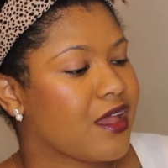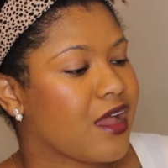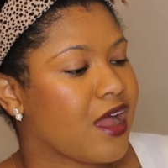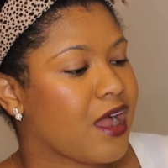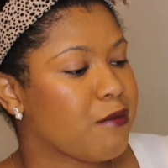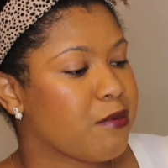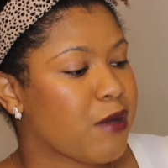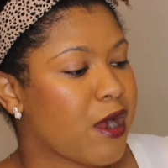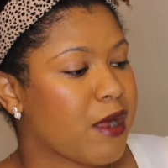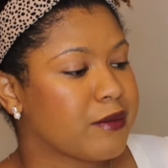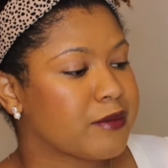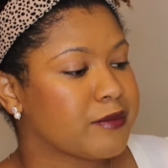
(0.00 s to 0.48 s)

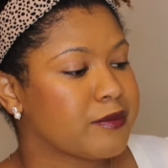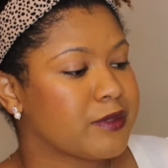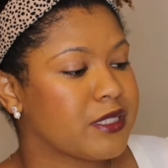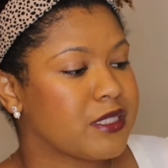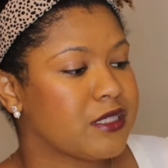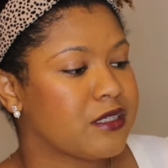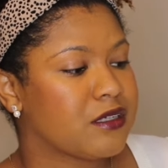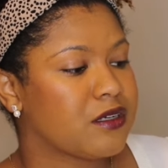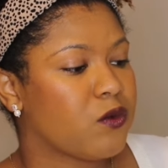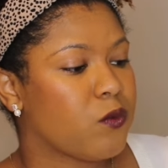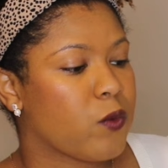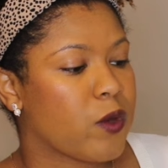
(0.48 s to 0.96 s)
I'm probably
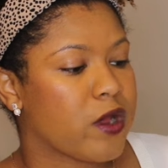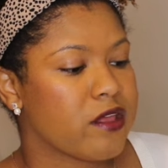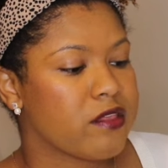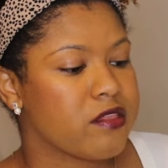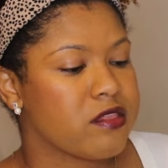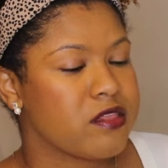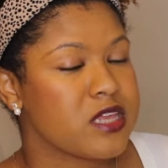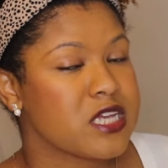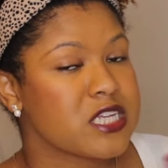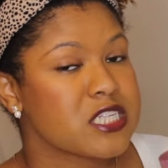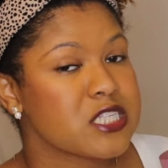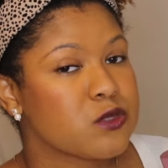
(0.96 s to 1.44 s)
going to wear
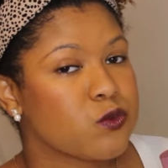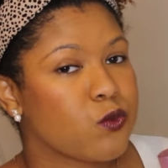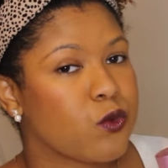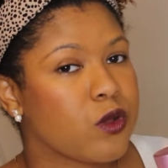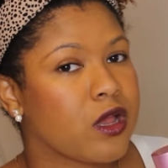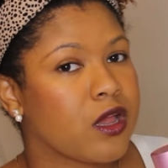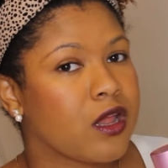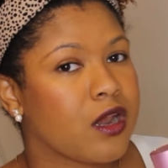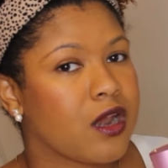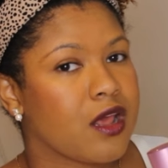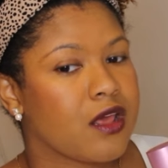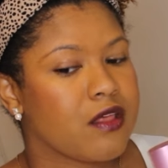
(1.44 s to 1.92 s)
this
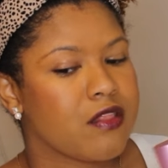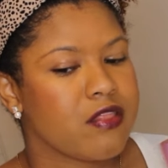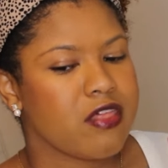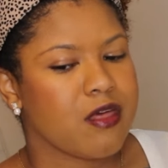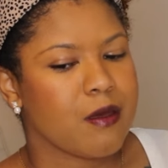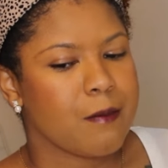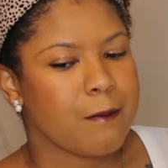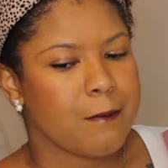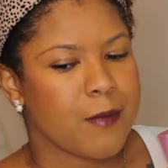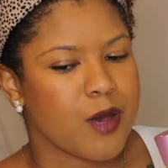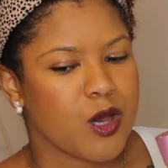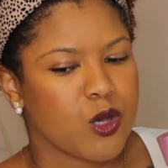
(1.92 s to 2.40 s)
one
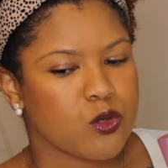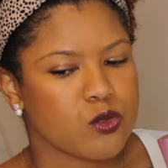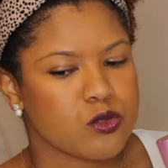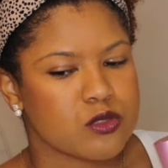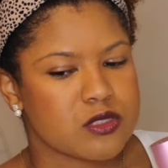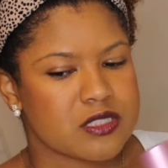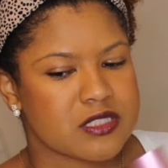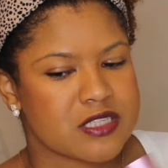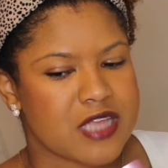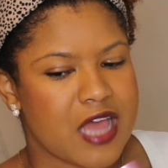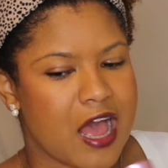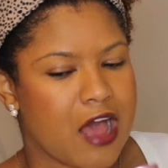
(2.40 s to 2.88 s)
the
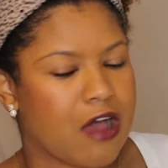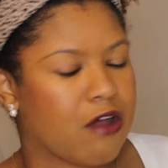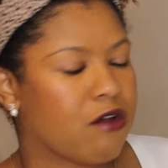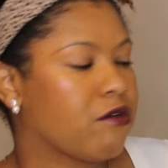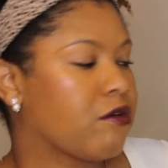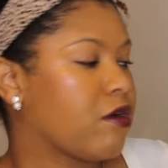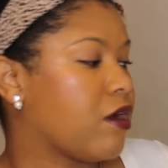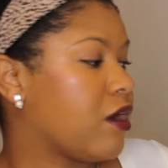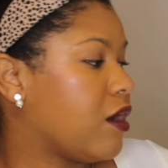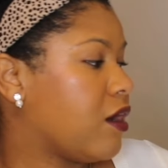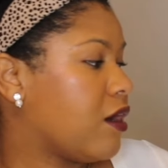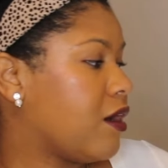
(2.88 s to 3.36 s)
most
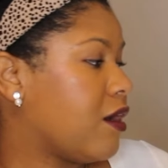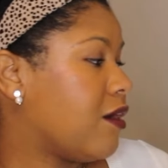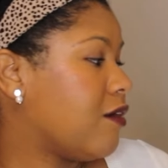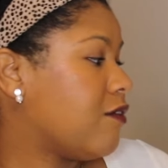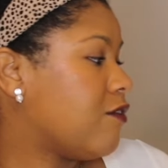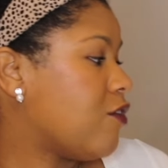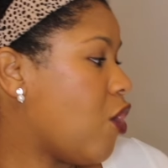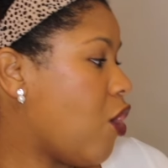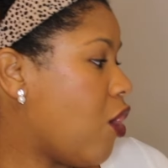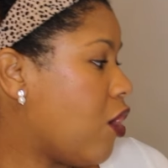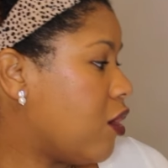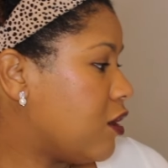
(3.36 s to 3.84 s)
out
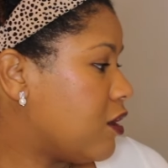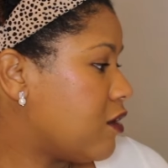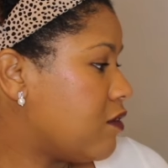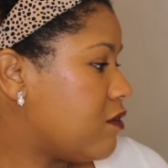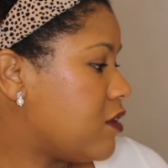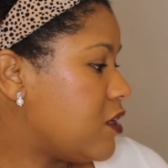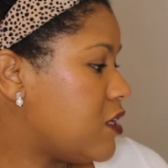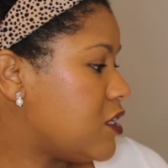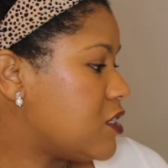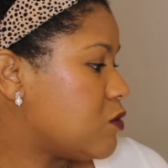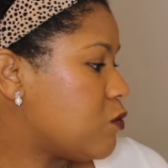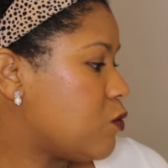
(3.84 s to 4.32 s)
of all of
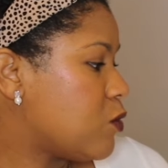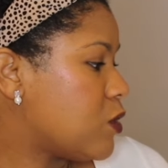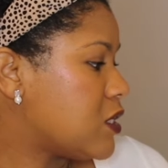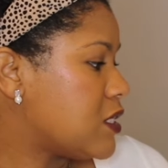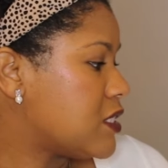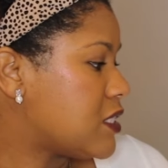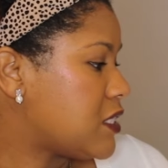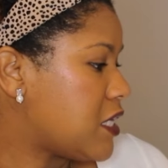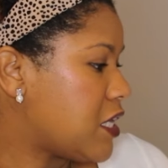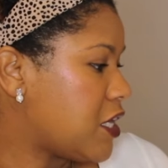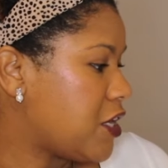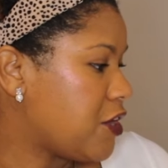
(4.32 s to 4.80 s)
these
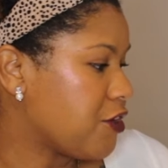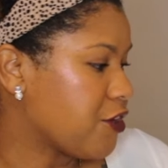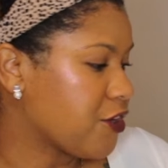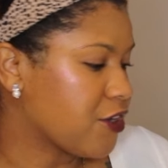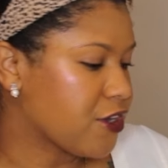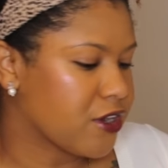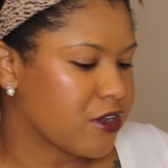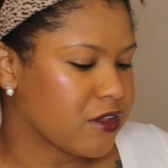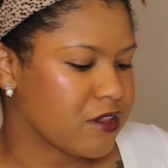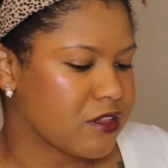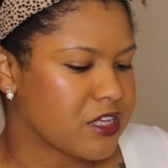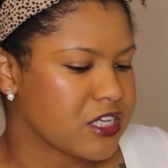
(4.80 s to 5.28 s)
ones
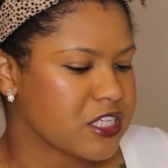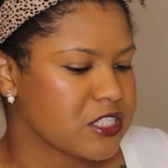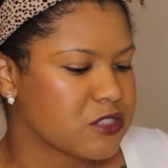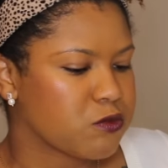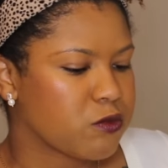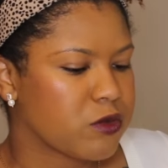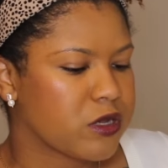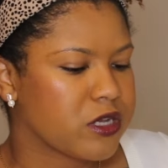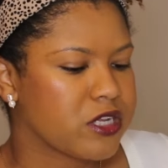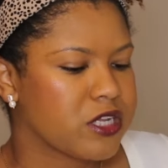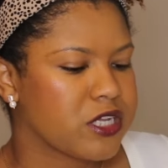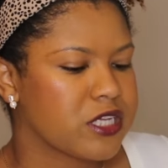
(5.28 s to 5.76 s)
here. This
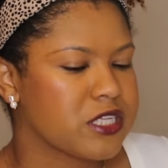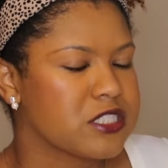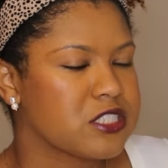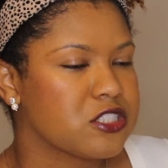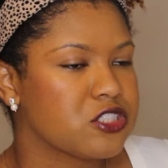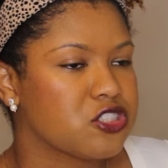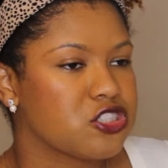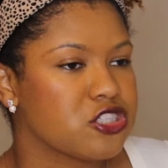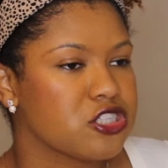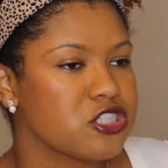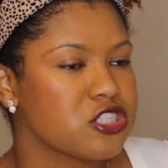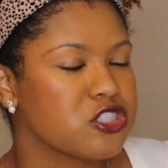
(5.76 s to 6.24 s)
one is
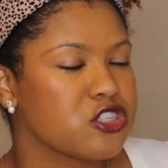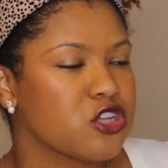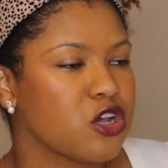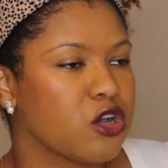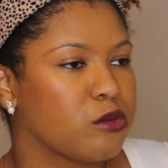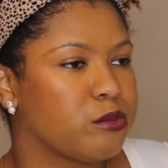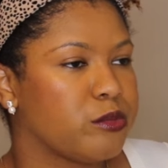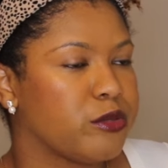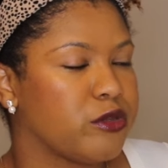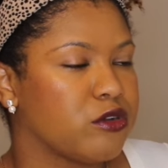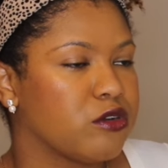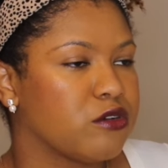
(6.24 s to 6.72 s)
just
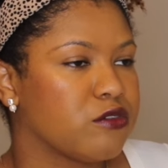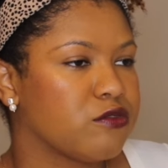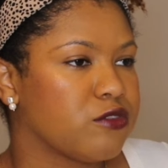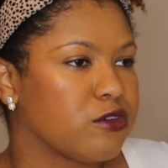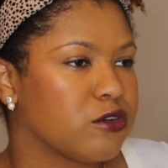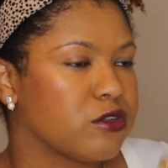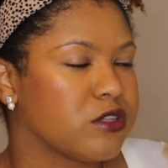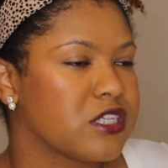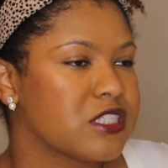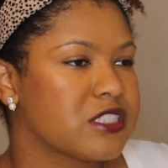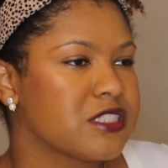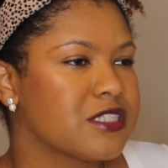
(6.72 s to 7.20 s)
so
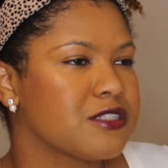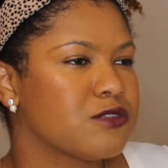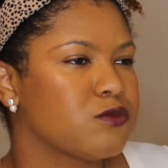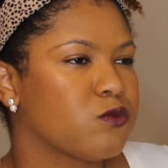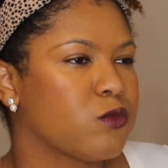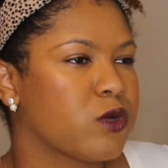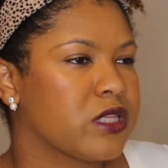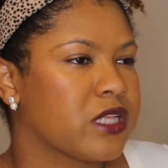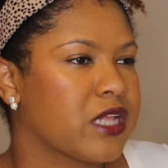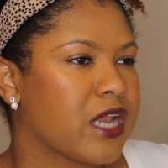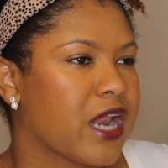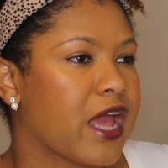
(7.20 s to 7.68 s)
beautiful. This is
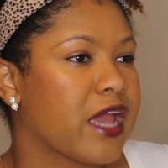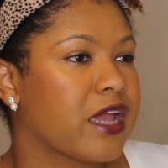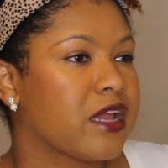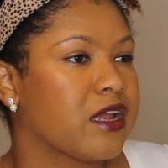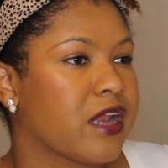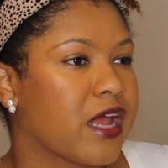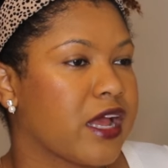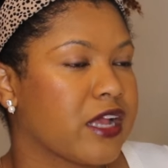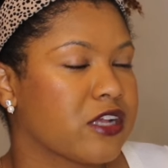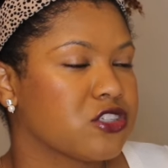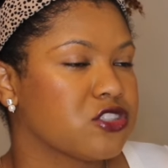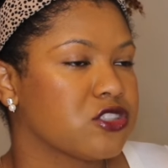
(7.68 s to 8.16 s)
one that I
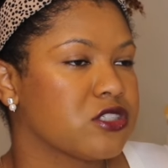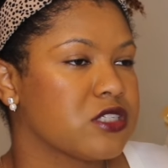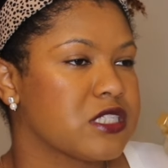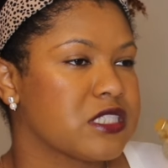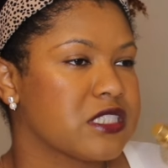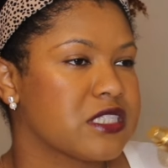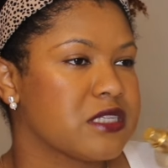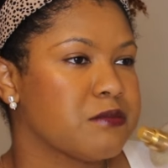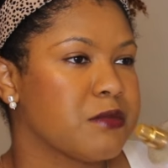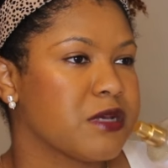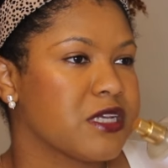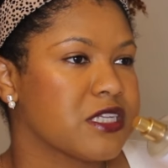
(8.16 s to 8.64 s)
could actually
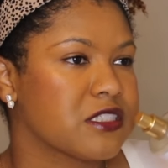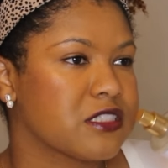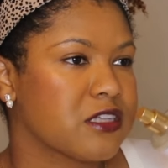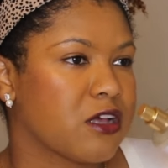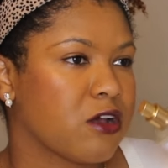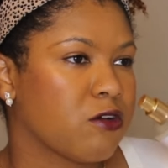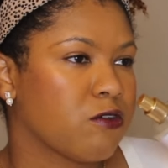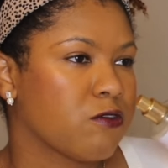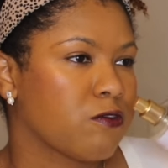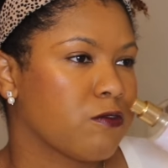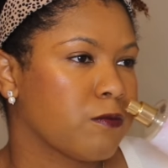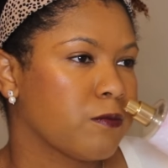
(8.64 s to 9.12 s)
see
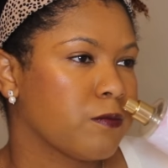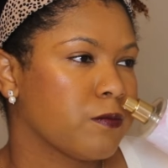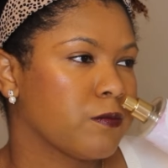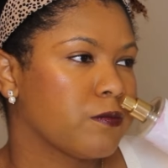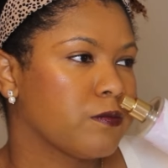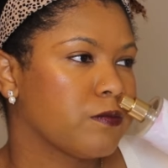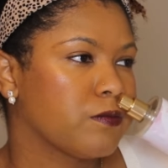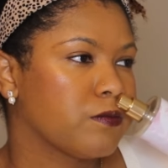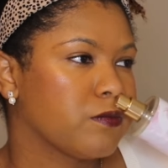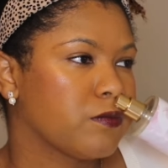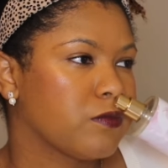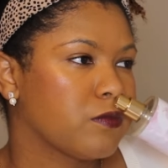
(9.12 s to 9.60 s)
myself
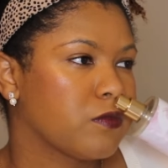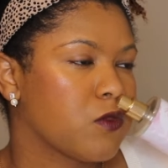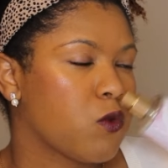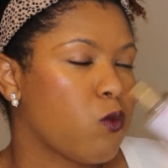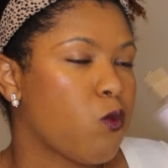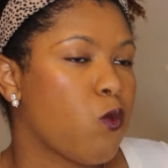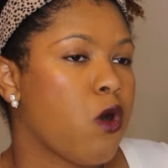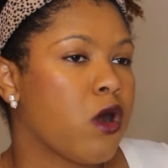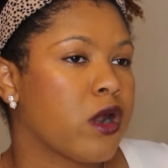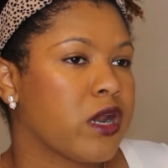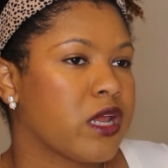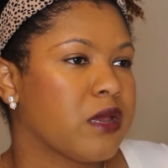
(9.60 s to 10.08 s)

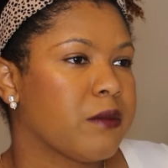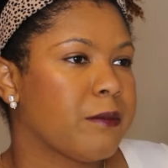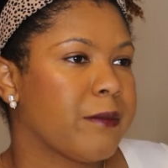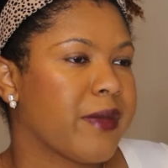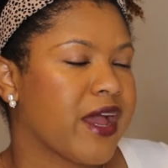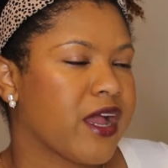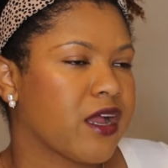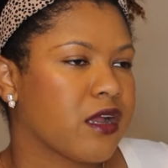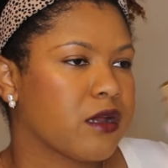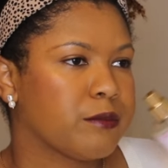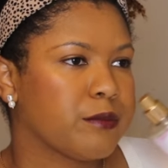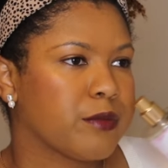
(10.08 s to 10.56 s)
wanting a
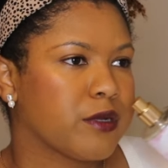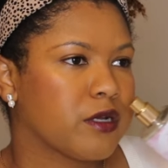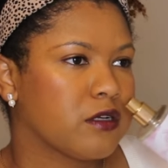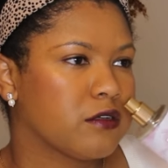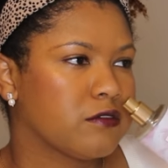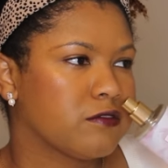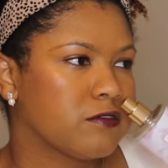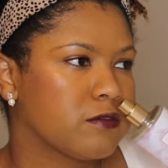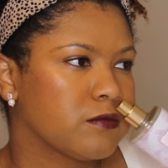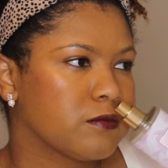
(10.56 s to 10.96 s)
backup of.